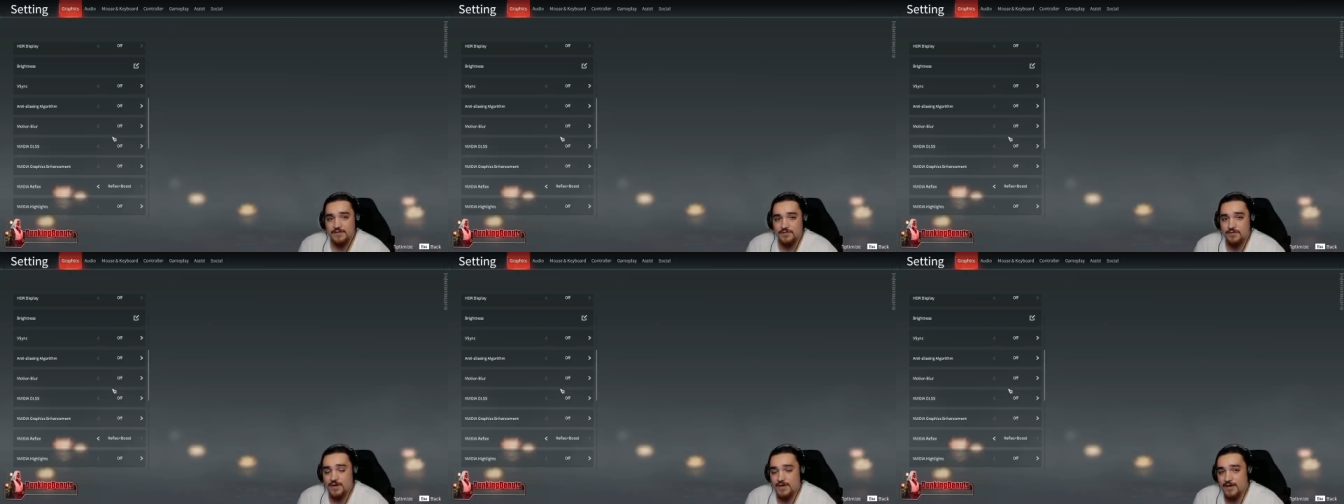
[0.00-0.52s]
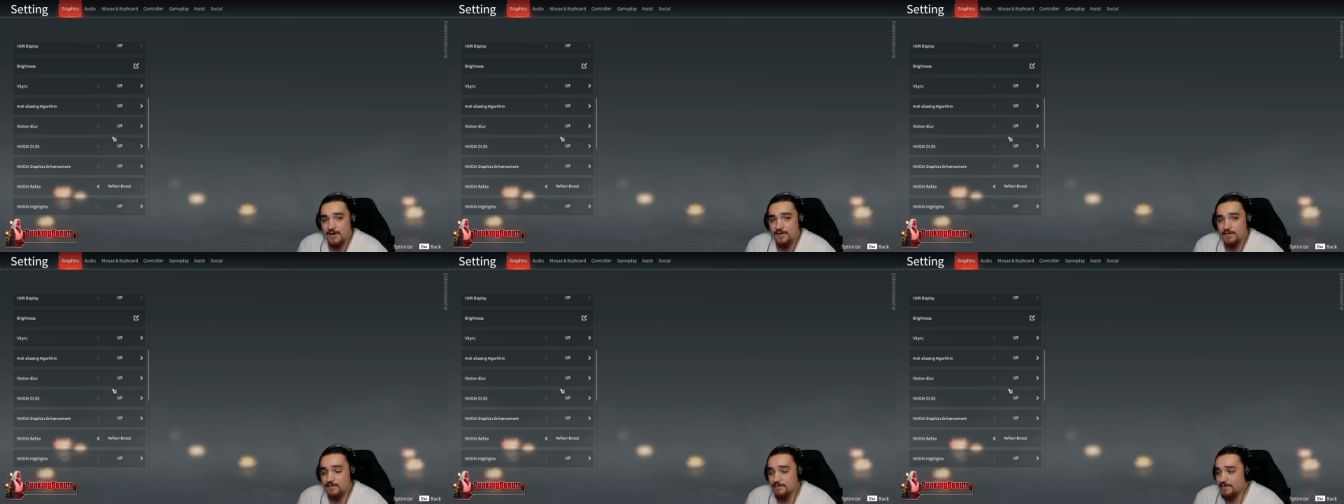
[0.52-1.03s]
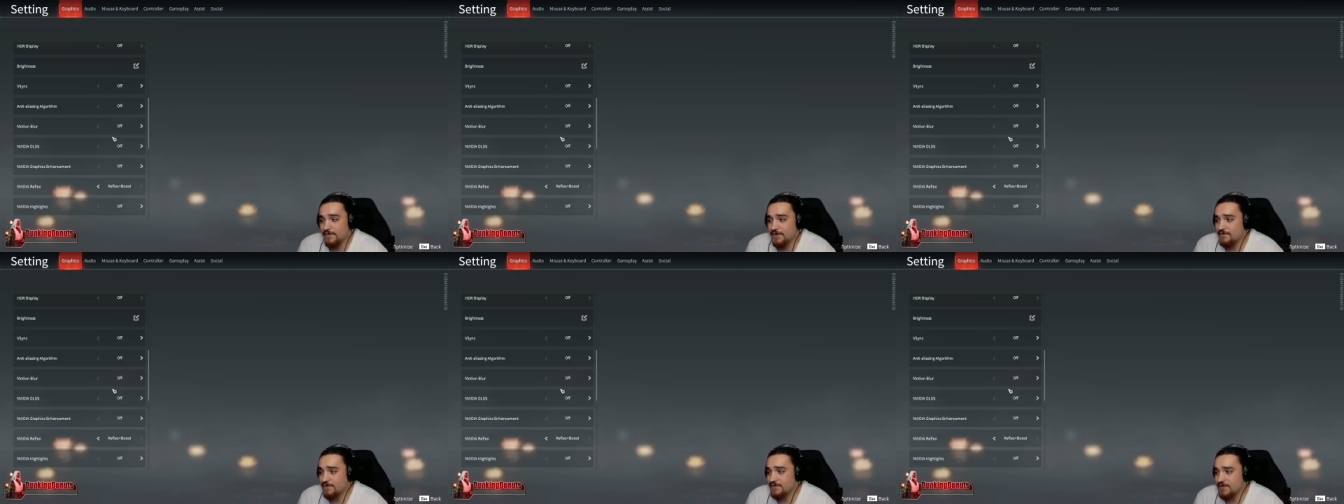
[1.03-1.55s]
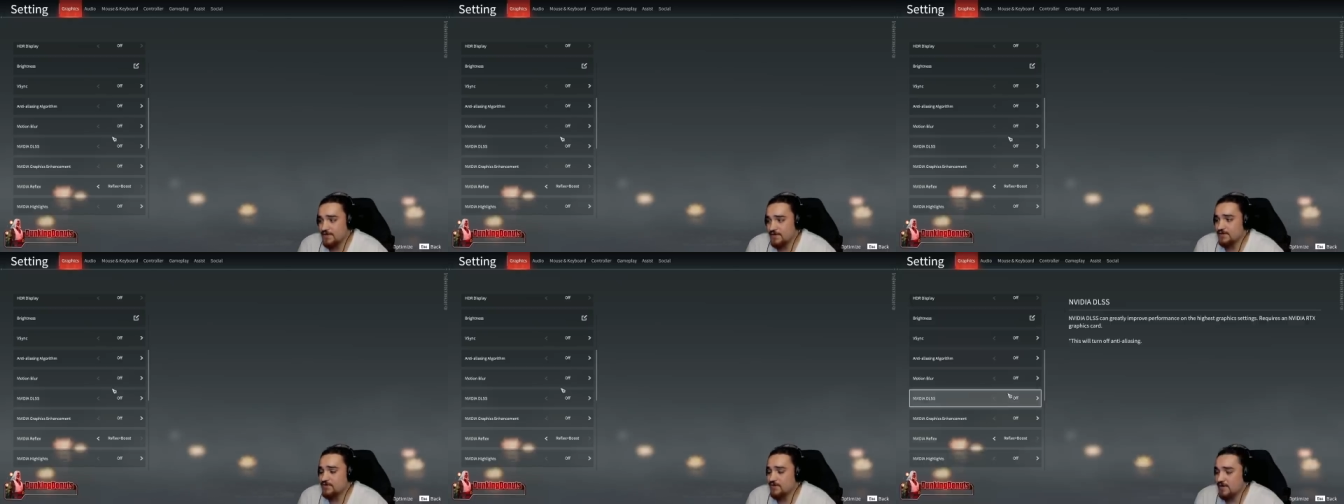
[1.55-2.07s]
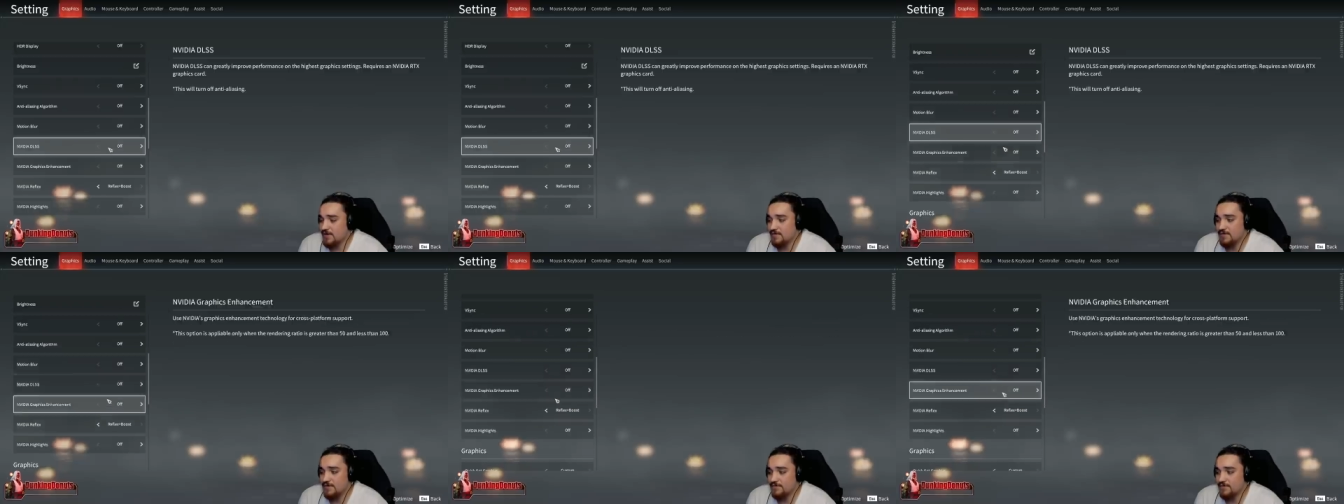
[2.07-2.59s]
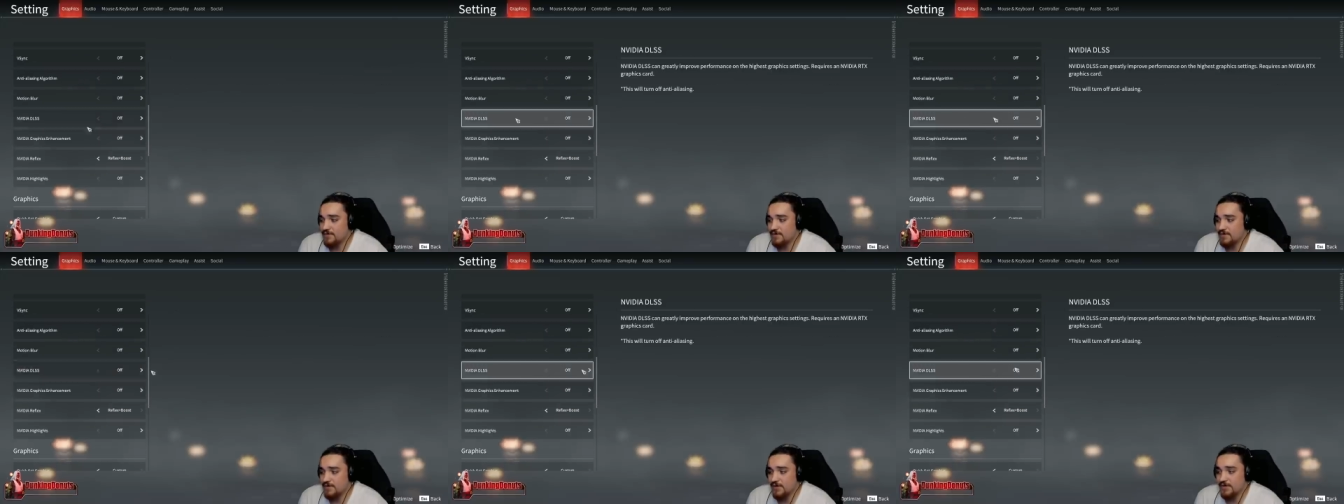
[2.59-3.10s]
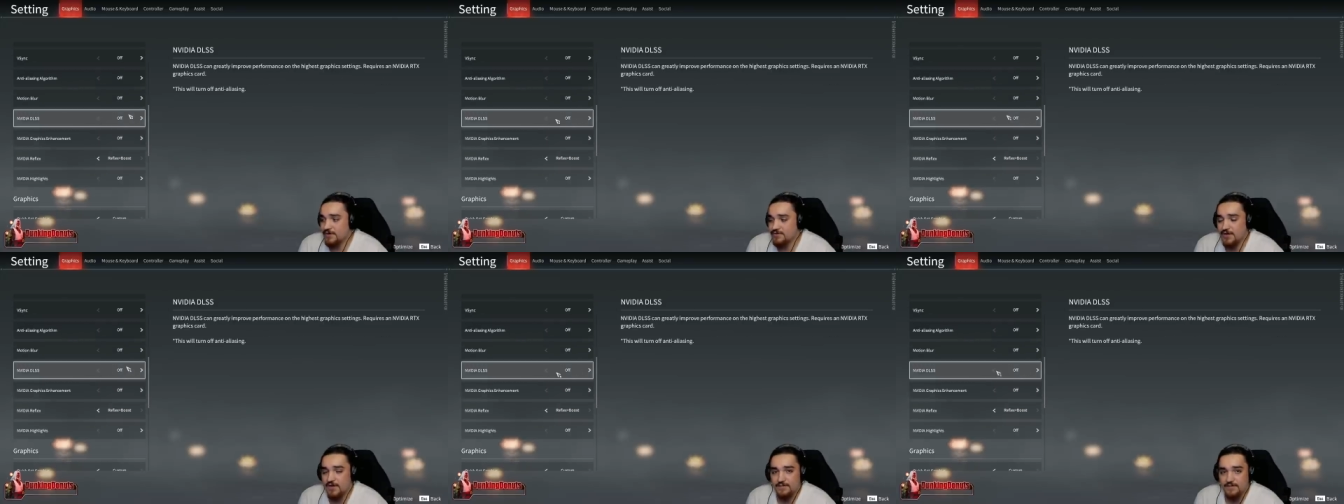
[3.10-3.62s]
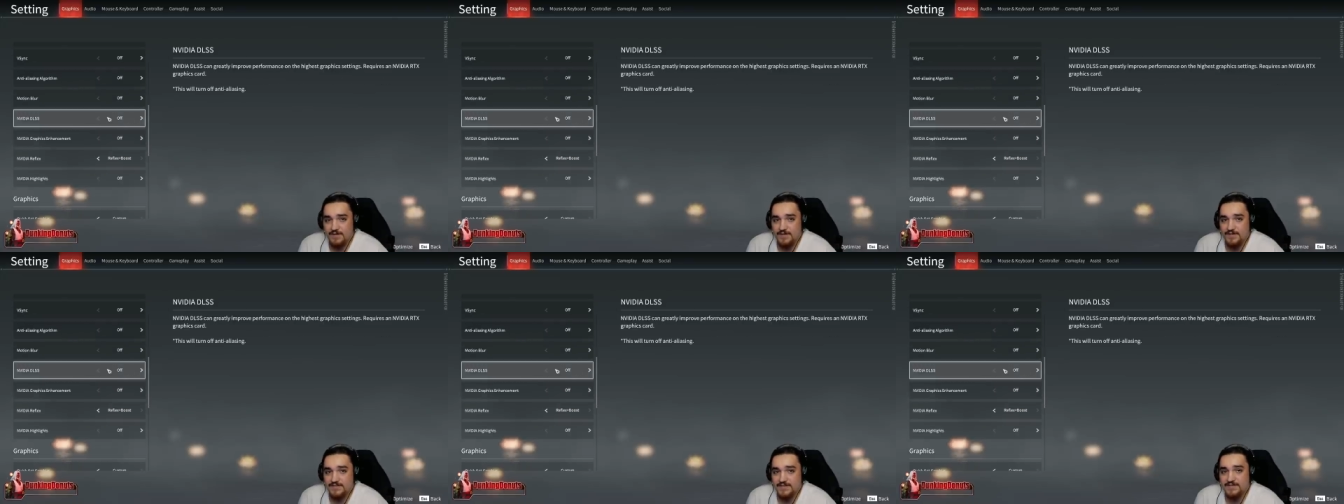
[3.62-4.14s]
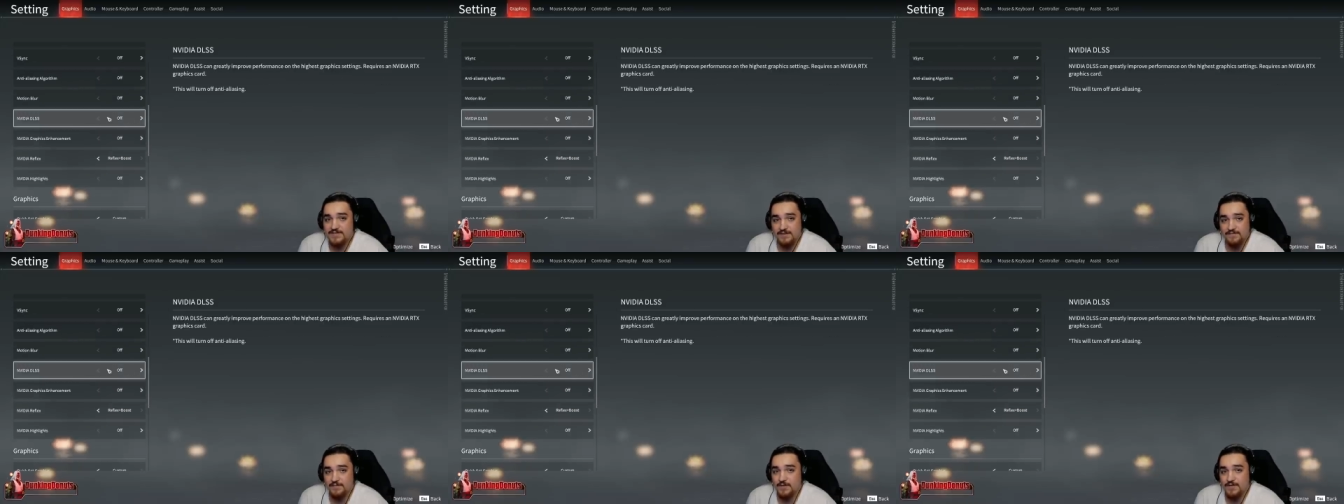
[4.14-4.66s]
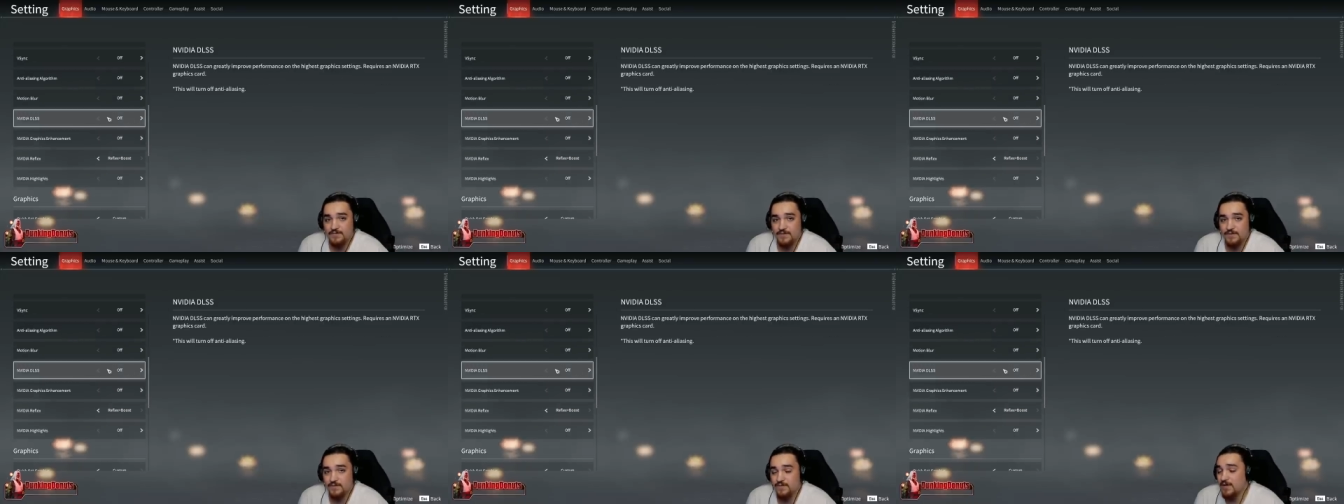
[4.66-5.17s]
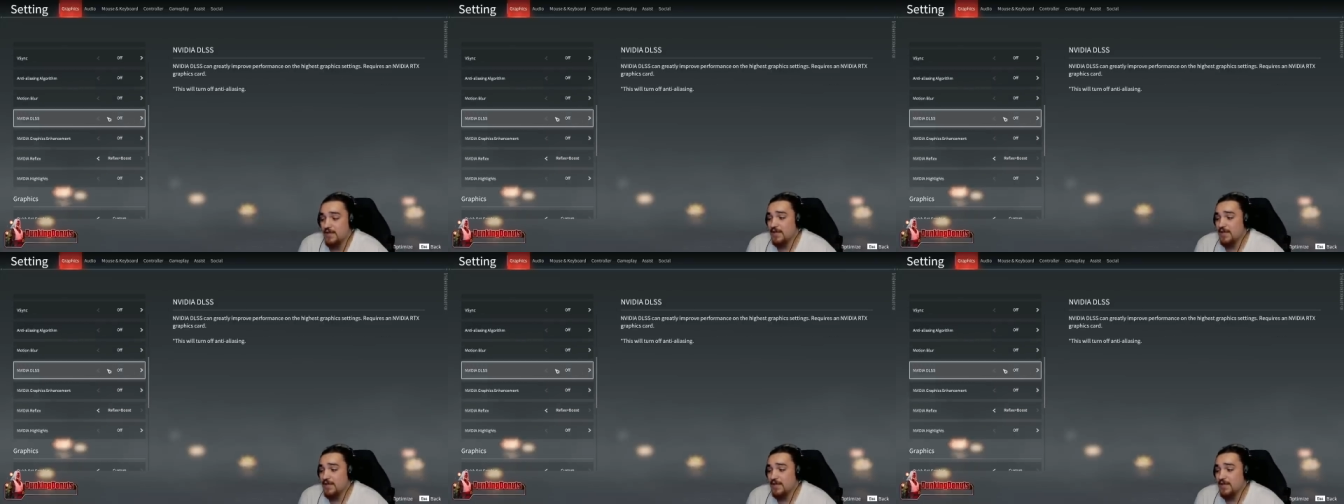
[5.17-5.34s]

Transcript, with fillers: try out the different settings, try out different, uh, try out DLSS, see if it works for you.